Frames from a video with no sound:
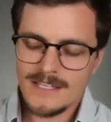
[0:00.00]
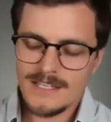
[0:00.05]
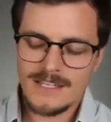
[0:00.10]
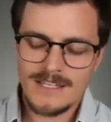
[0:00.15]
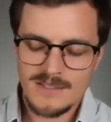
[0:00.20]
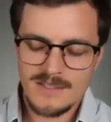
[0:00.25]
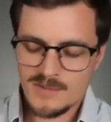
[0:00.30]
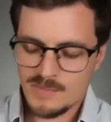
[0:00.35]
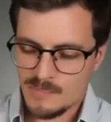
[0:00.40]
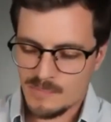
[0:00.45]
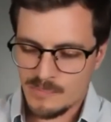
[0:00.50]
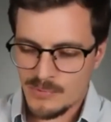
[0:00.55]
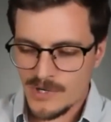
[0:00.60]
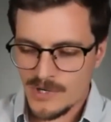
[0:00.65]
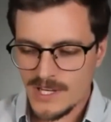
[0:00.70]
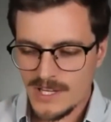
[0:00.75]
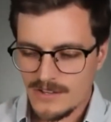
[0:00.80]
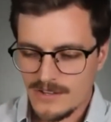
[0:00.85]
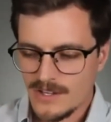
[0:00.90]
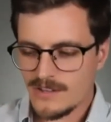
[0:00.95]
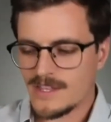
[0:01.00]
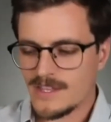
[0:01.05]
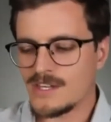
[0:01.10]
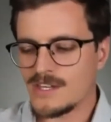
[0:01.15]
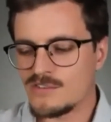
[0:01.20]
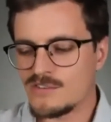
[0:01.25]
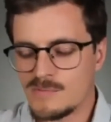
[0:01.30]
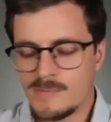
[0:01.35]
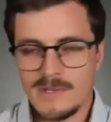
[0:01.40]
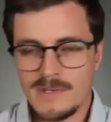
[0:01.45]
it's pretty clear that you
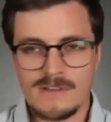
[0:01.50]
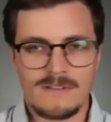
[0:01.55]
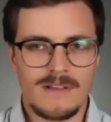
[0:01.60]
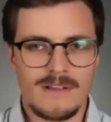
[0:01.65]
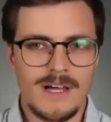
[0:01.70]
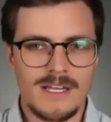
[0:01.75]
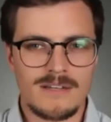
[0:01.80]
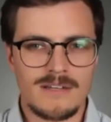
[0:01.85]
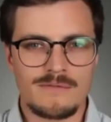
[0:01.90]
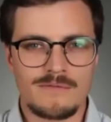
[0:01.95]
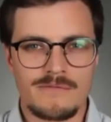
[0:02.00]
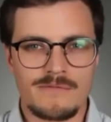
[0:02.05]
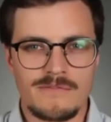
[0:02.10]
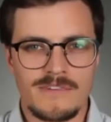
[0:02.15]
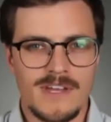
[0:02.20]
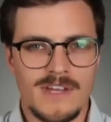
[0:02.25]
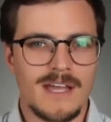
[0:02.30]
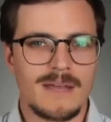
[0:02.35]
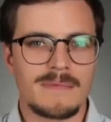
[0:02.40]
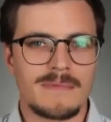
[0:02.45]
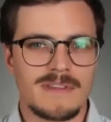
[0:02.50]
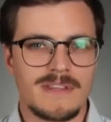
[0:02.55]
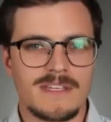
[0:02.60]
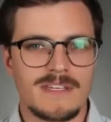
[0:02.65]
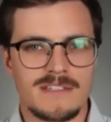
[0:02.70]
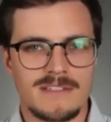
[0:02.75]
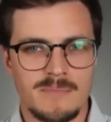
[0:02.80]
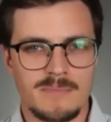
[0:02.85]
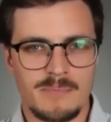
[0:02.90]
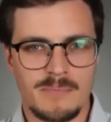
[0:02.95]
spend a lot of time in
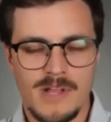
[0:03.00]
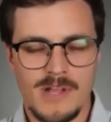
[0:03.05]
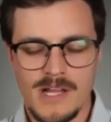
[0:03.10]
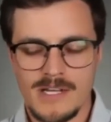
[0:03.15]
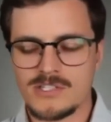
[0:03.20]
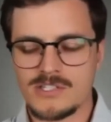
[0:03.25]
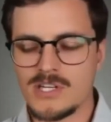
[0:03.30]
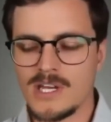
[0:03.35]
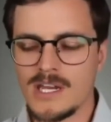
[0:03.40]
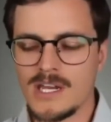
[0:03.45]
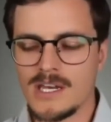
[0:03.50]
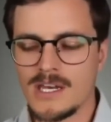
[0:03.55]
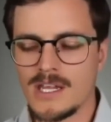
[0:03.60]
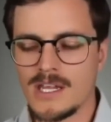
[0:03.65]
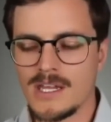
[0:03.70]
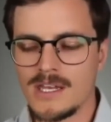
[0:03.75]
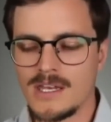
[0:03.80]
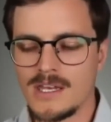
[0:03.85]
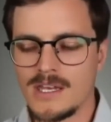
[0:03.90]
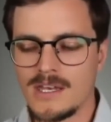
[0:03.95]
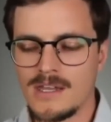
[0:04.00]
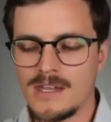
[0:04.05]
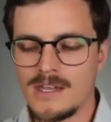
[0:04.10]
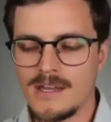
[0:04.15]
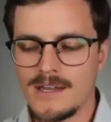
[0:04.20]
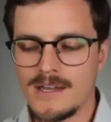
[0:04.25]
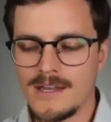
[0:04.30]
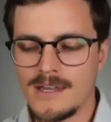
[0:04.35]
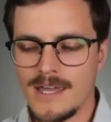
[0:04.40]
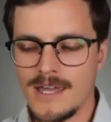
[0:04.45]
this blockchain and
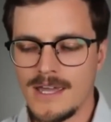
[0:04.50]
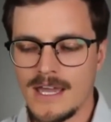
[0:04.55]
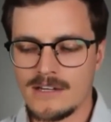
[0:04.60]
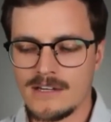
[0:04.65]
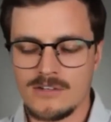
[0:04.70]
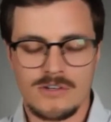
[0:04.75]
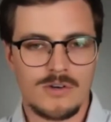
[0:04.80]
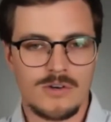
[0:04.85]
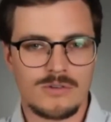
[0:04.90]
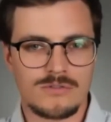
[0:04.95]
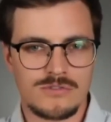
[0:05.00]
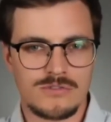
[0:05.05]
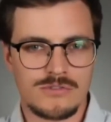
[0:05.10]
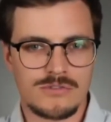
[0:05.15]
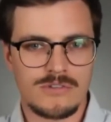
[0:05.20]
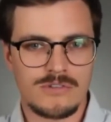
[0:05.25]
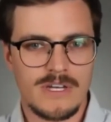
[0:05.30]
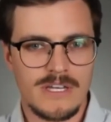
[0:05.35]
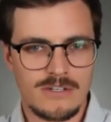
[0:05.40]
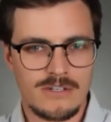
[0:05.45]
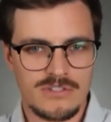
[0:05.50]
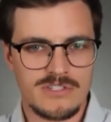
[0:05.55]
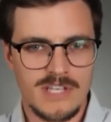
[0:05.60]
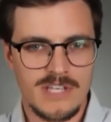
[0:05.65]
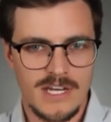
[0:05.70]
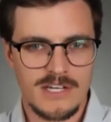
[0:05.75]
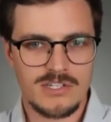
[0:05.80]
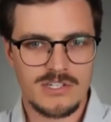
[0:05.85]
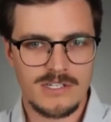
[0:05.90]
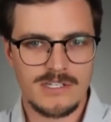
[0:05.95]
agricultural
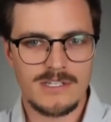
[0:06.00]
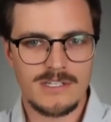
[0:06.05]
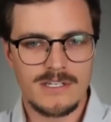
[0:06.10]
intersection.